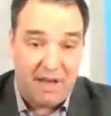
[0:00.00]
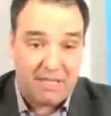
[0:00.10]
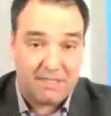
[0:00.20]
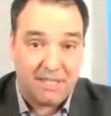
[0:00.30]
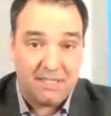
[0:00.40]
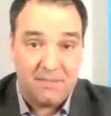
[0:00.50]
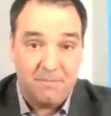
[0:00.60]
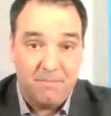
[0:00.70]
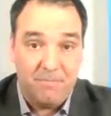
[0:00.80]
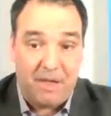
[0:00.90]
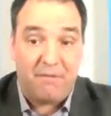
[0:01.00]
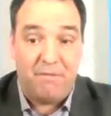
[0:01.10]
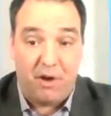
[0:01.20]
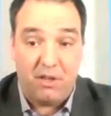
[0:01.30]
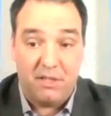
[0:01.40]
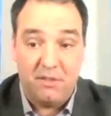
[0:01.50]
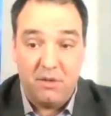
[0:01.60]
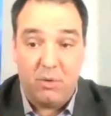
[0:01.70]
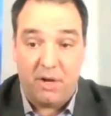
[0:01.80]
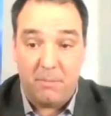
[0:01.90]
assets have fallen
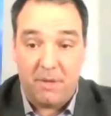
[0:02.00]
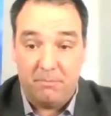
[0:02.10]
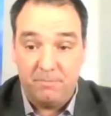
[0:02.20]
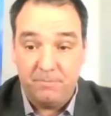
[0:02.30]
quite a bit.